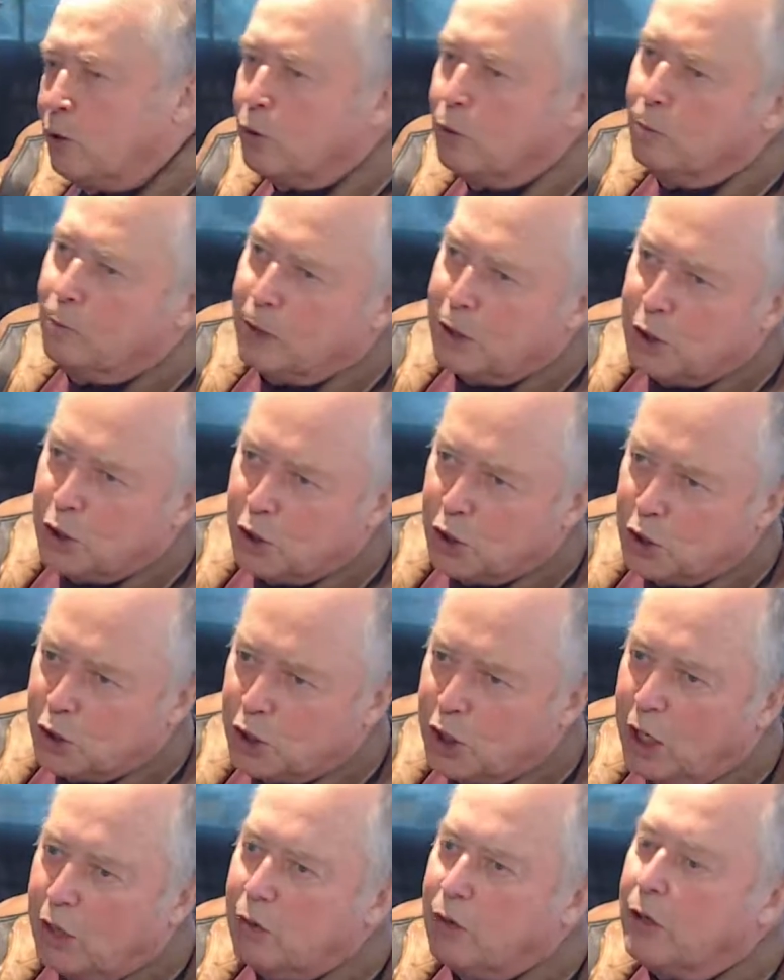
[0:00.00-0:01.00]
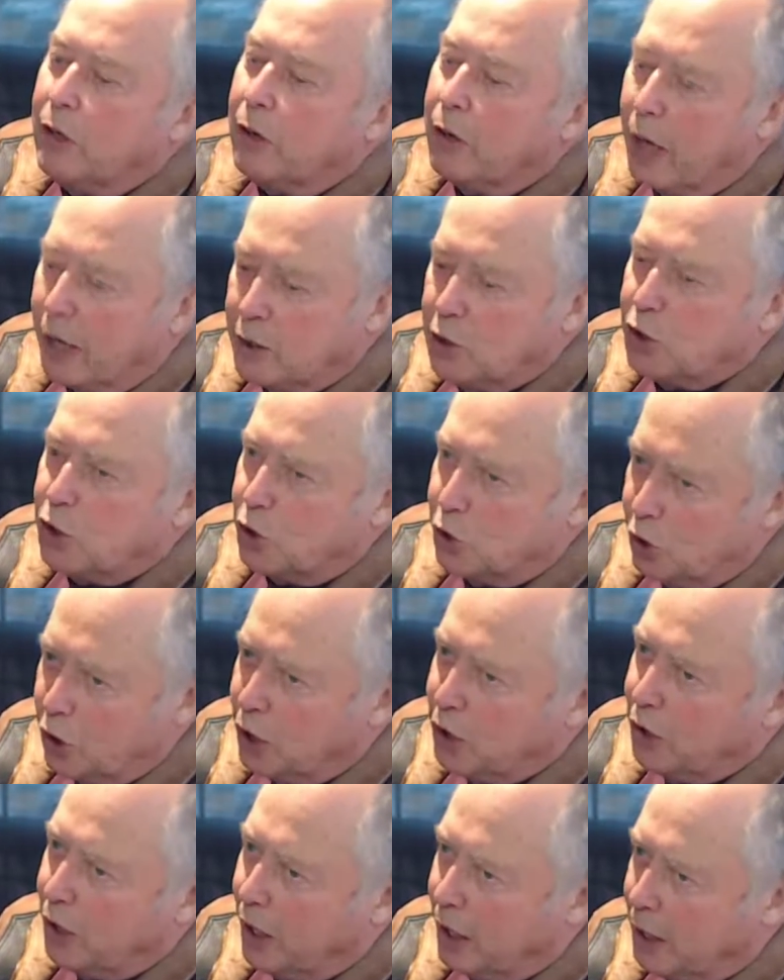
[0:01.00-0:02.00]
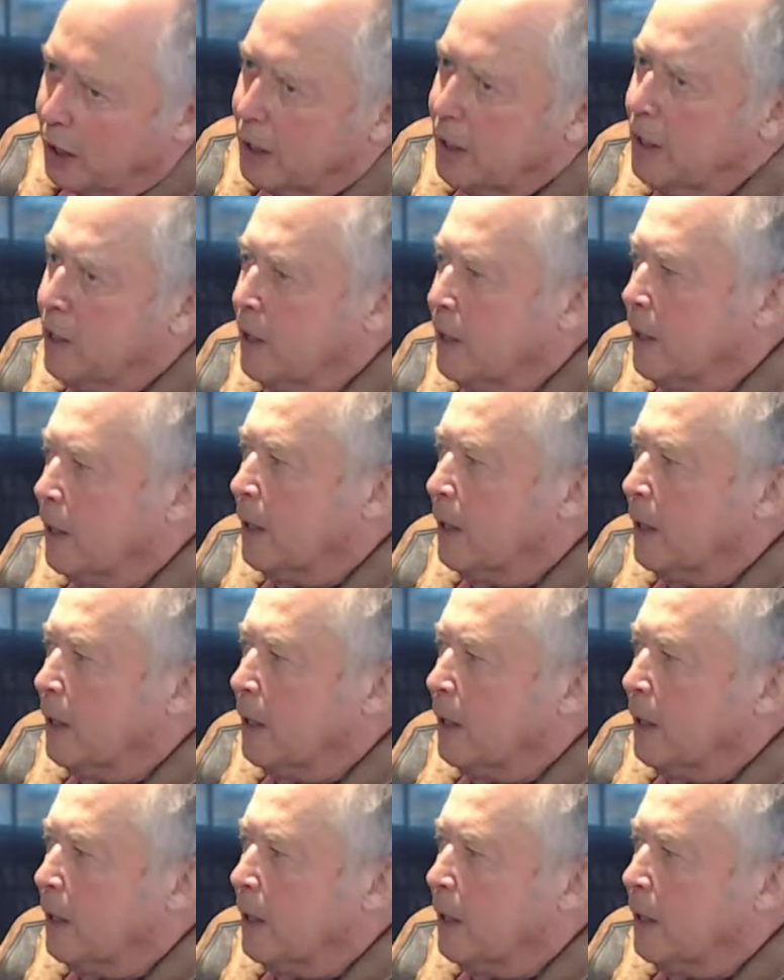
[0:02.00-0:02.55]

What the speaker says: do business down there. And I just did that